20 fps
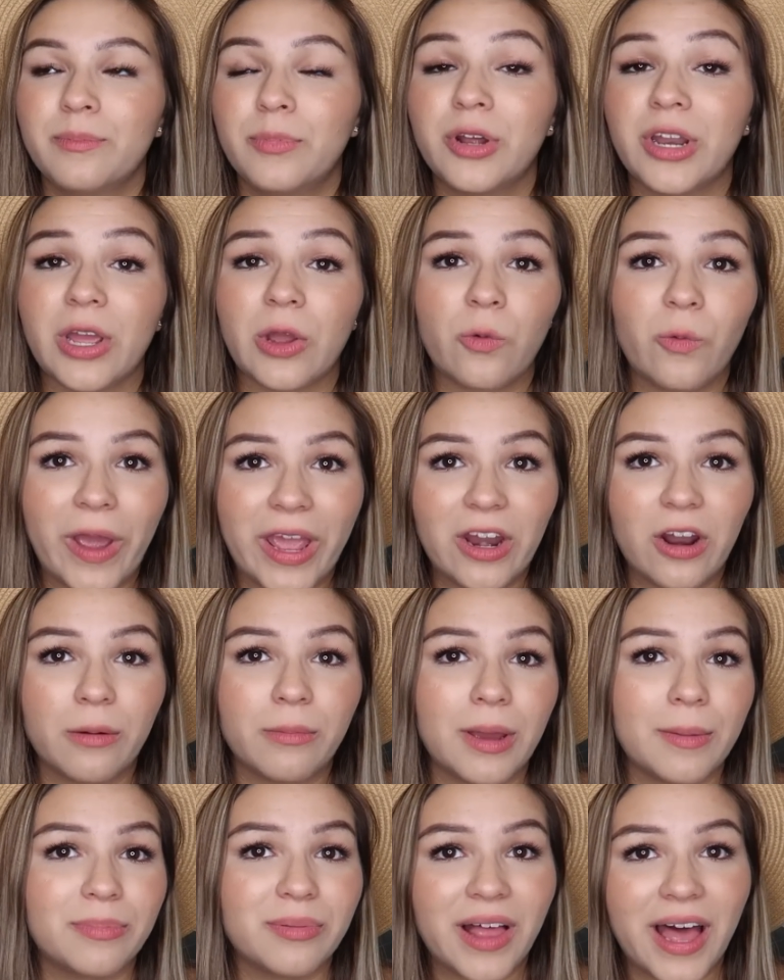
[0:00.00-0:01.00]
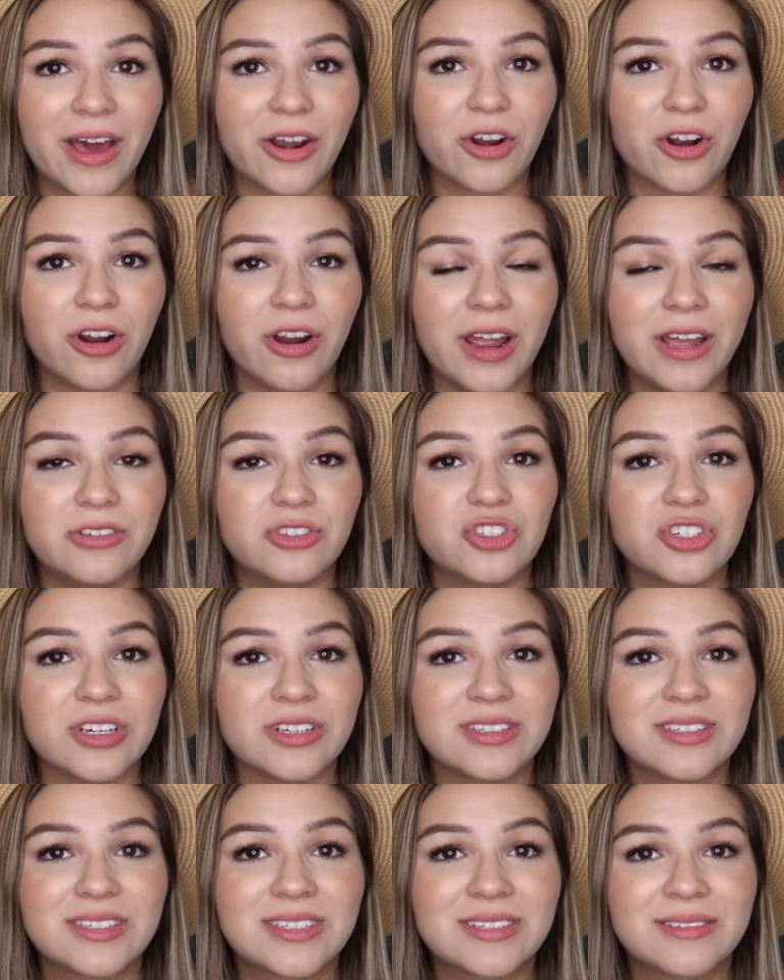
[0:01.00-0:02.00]
putting weight on my bladder and
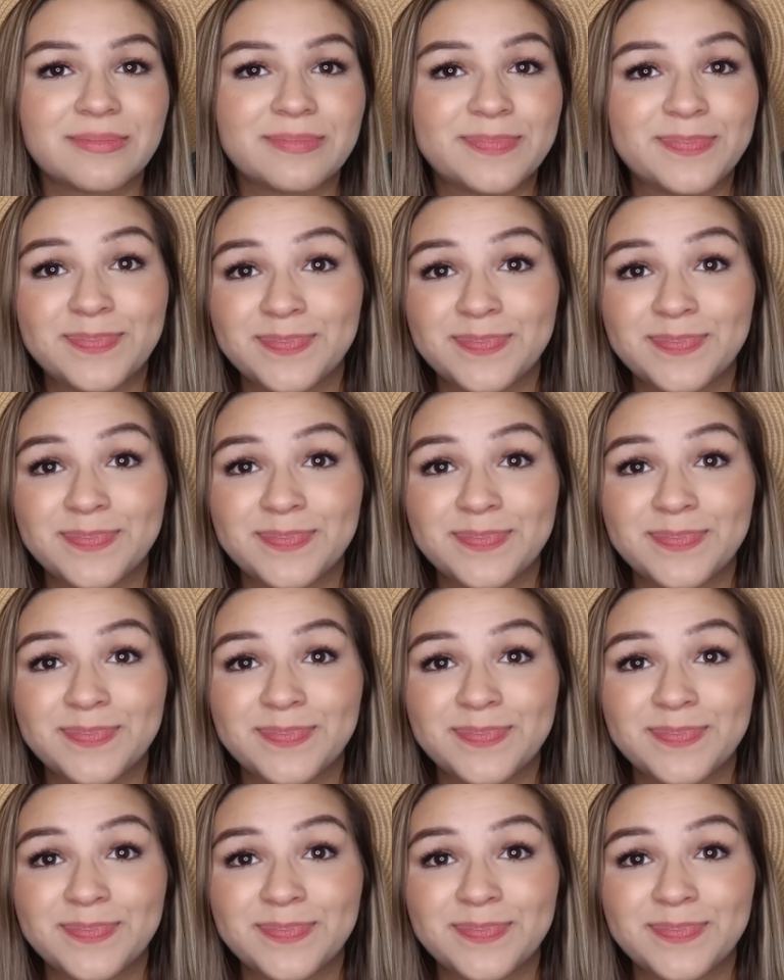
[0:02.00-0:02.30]
just